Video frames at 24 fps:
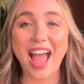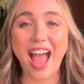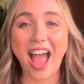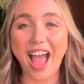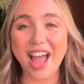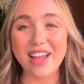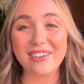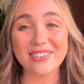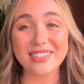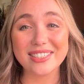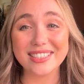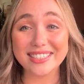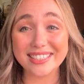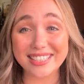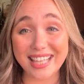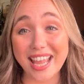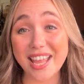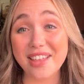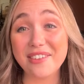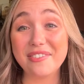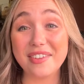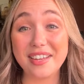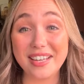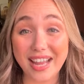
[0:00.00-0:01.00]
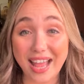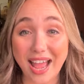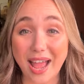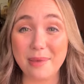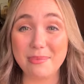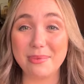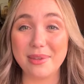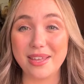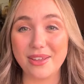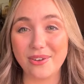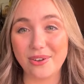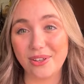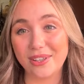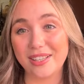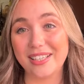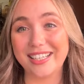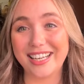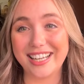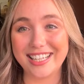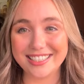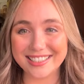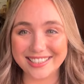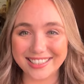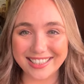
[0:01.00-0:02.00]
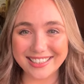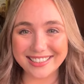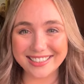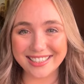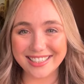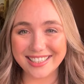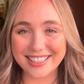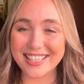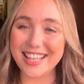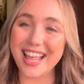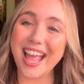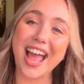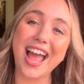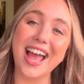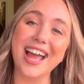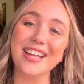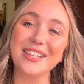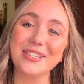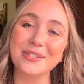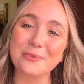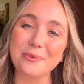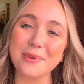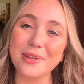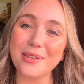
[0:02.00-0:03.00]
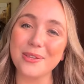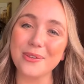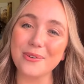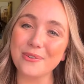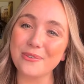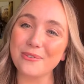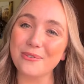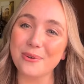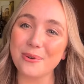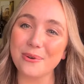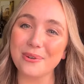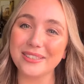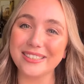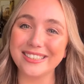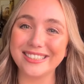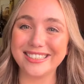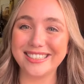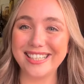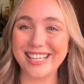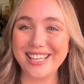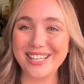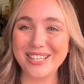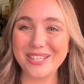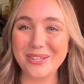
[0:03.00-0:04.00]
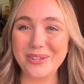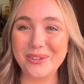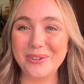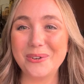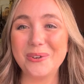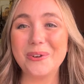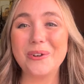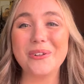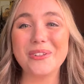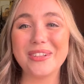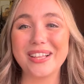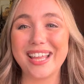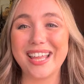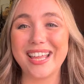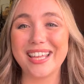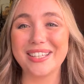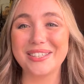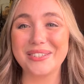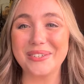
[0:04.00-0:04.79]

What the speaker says: Have a safe and happy holiday season, and we look forward to seeing you all in